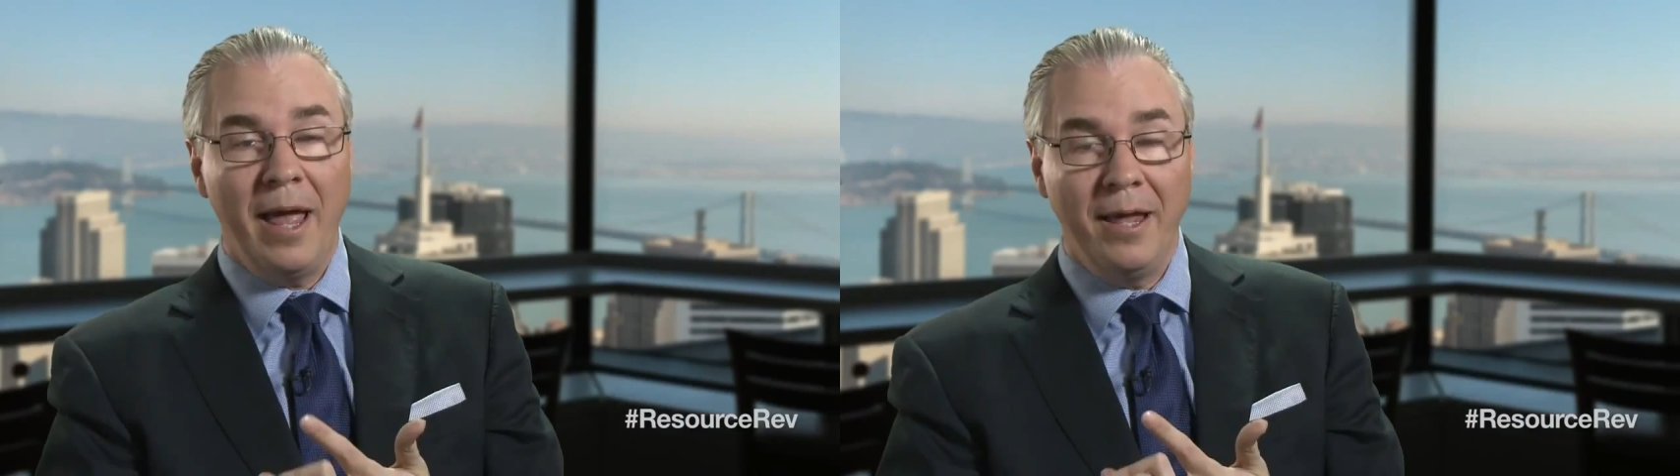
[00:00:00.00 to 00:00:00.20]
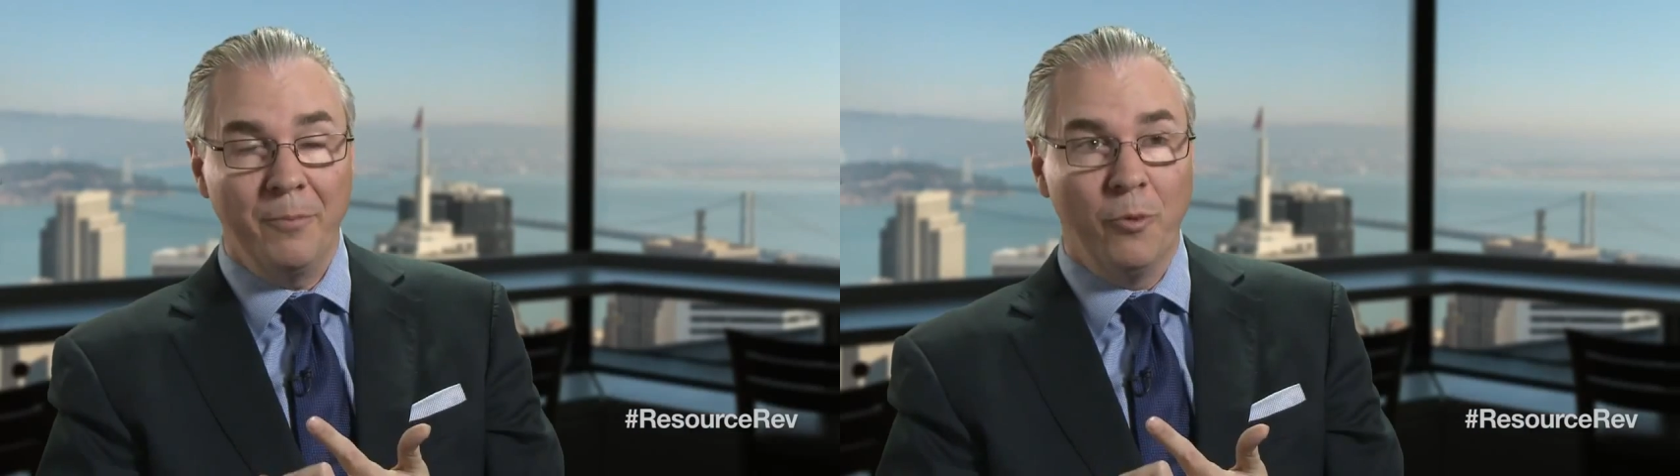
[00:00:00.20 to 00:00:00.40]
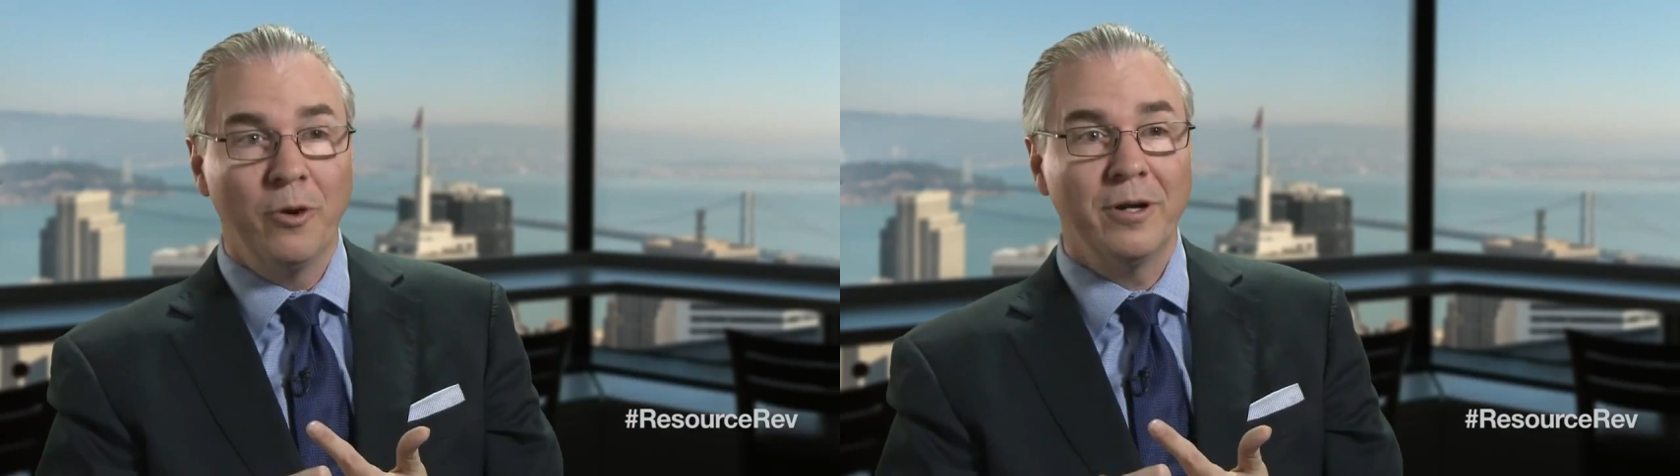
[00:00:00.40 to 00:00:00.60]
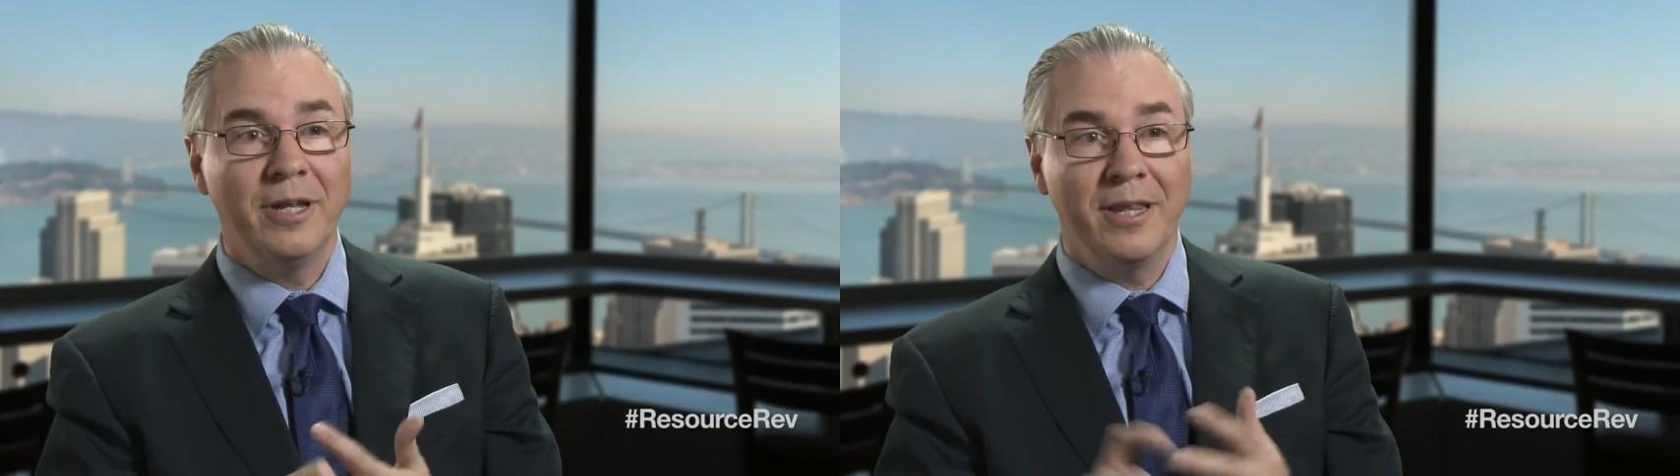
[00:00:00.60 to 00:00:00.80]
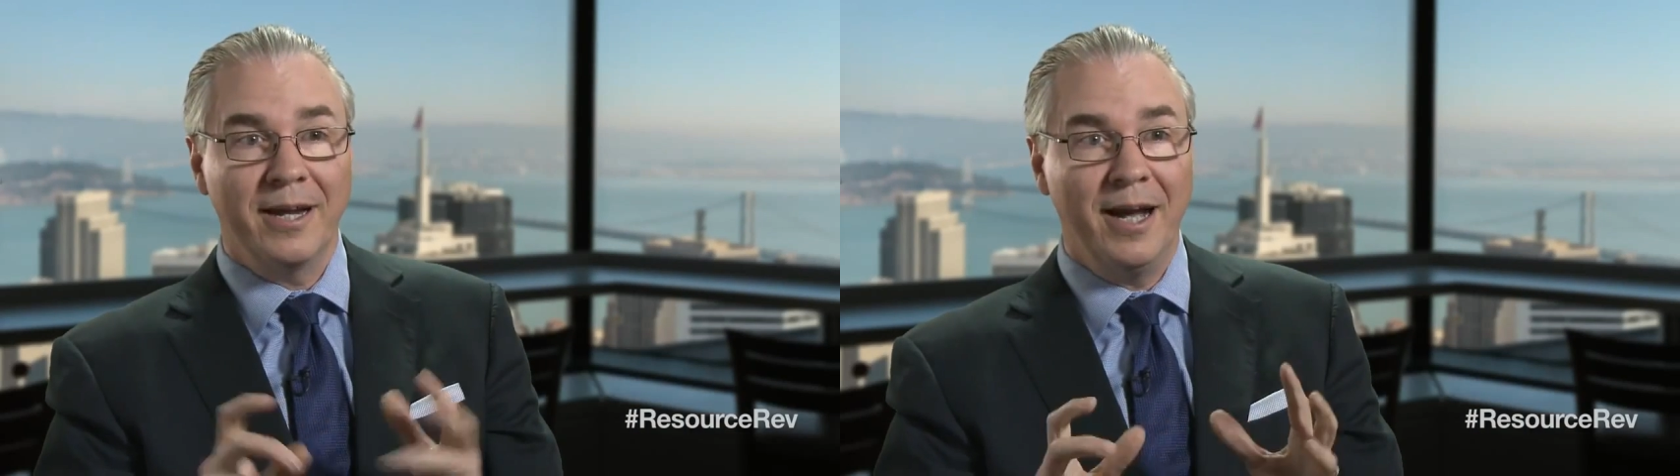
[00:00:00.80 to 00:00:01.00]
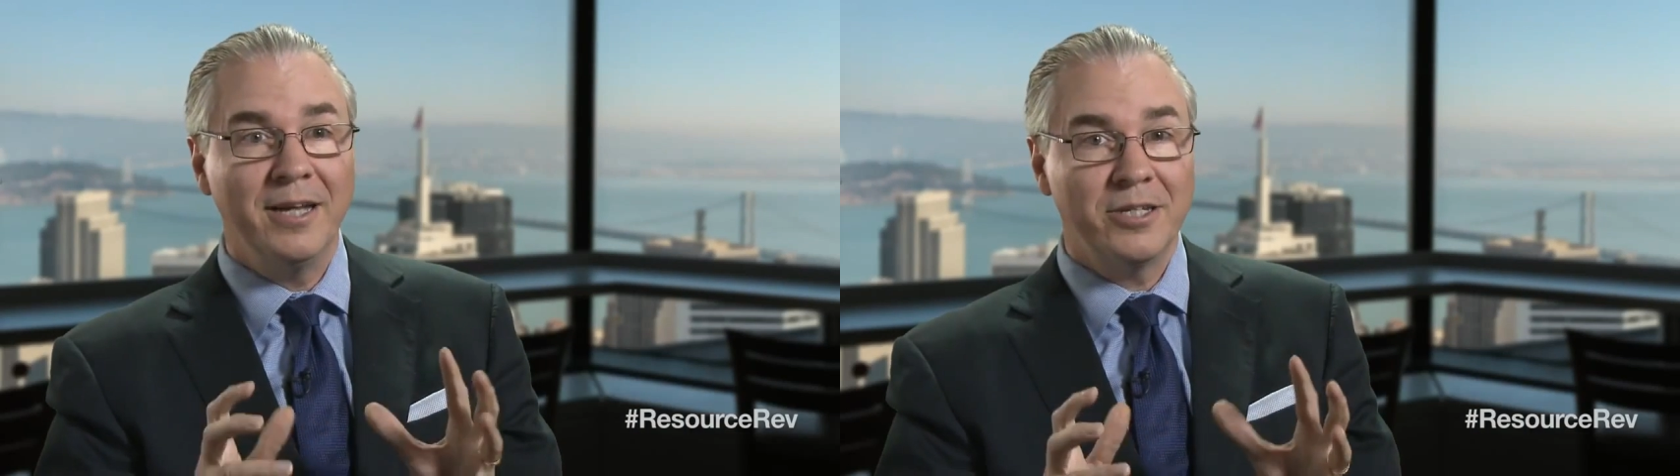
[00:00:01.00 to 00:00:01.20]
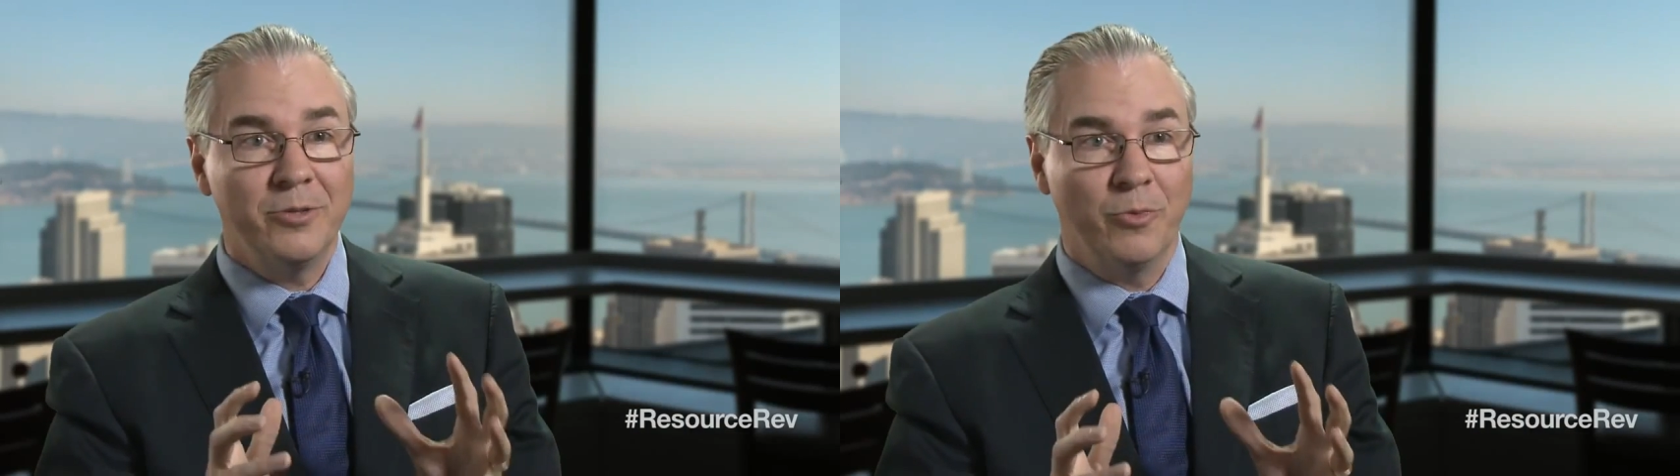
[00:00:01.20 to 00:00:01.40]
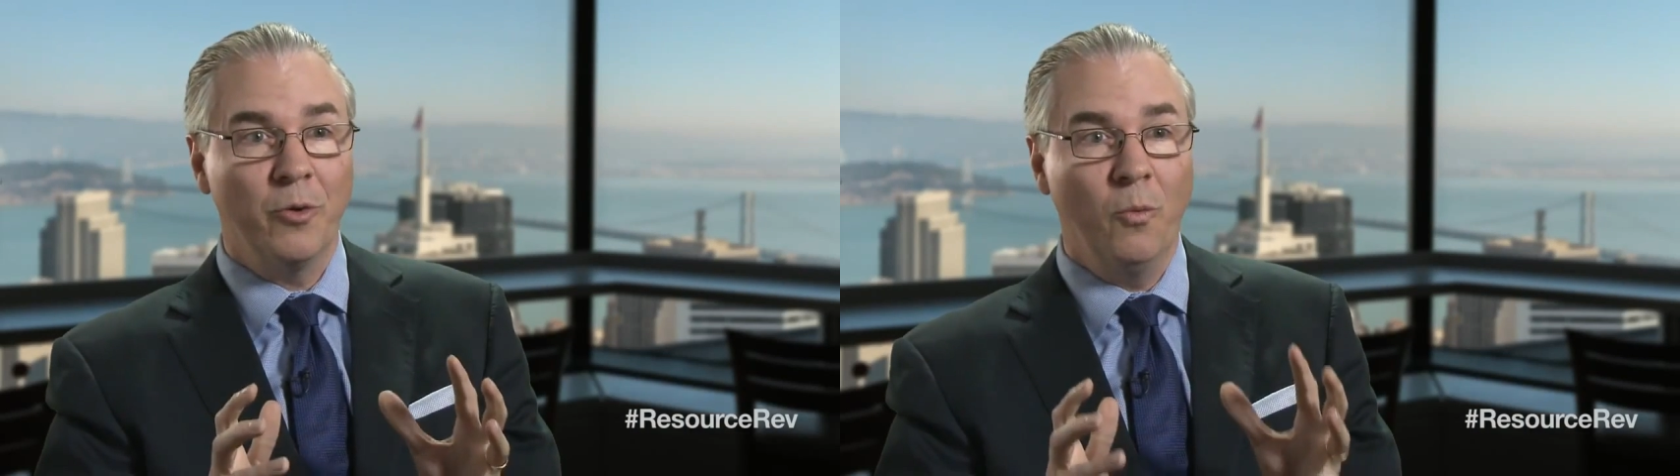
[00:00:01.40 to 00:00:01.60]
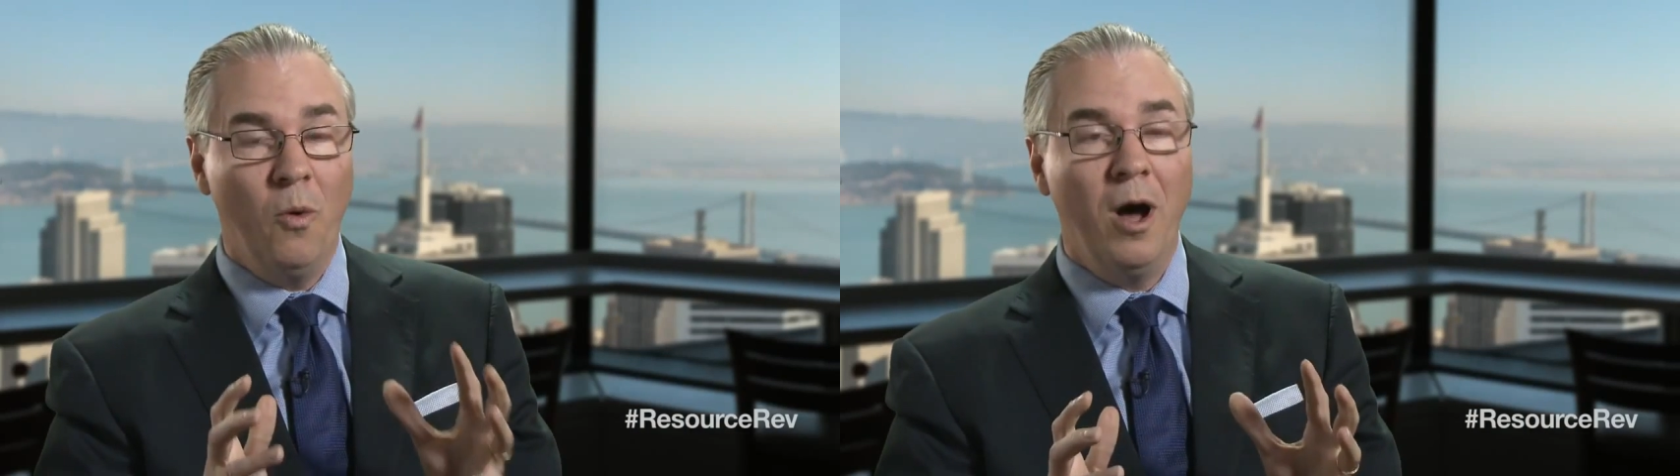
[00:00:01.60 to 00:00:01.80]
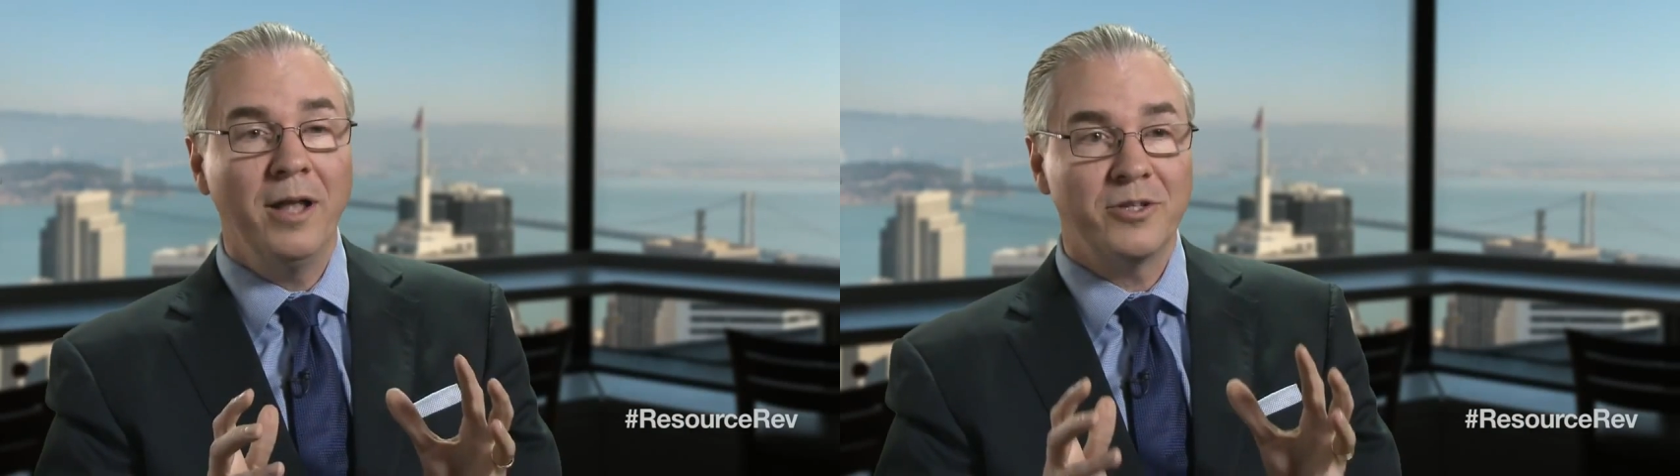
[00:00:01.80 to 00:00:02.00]
Importantly, the customer
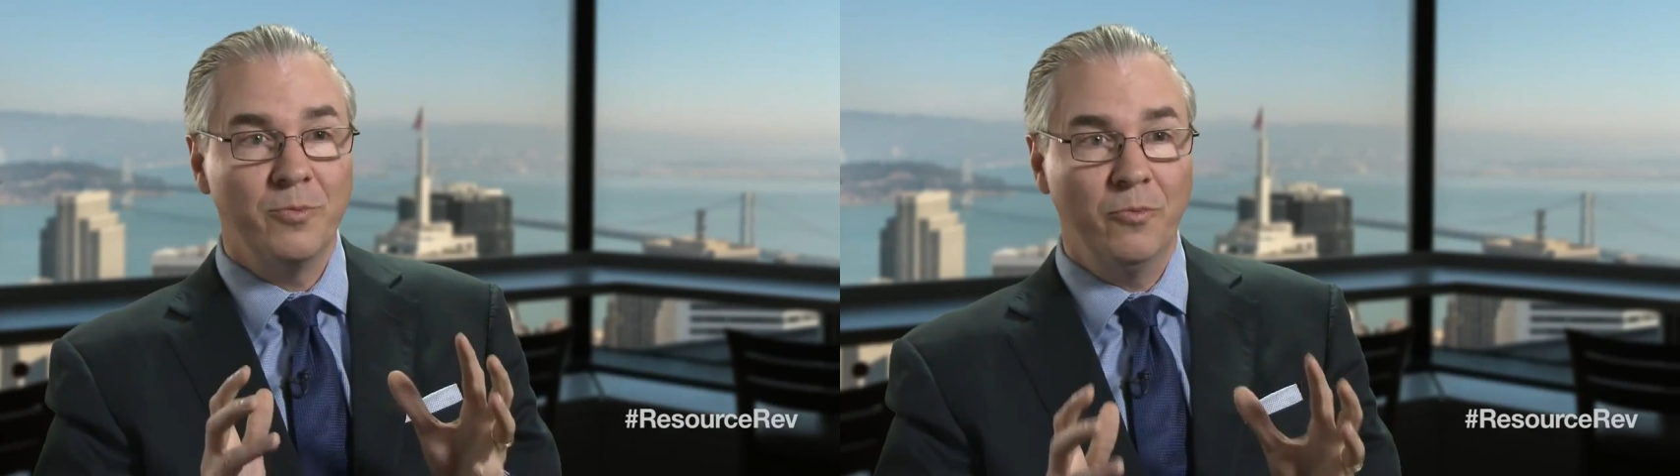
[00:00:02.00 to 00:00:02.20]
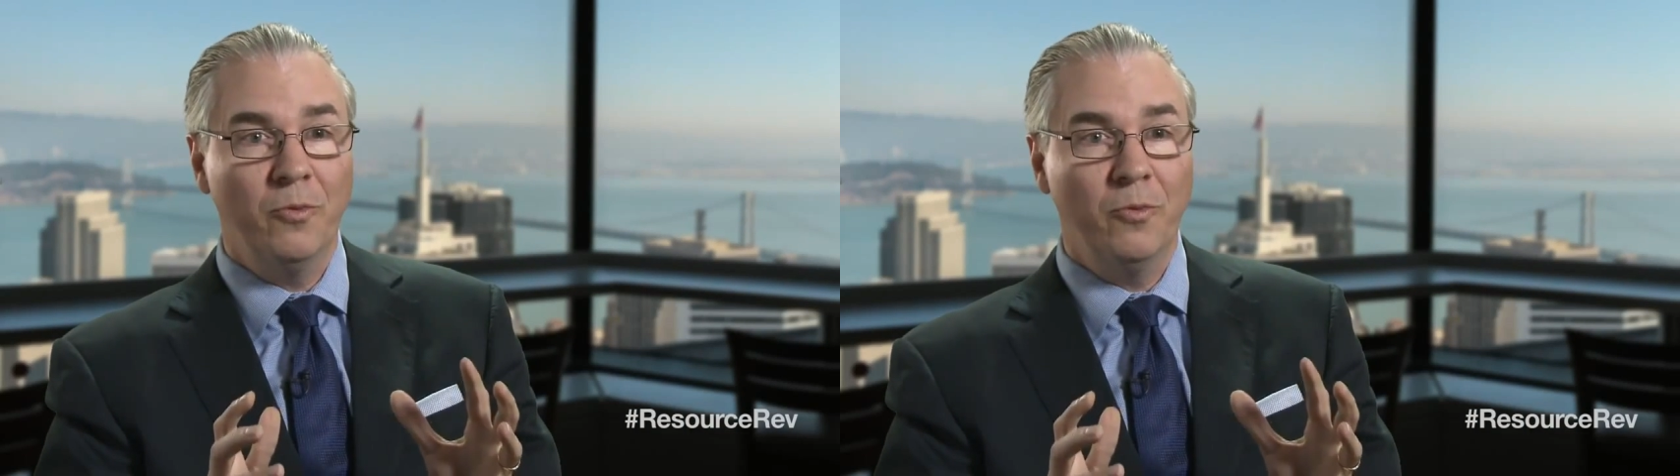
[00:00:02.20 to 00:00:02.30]
wants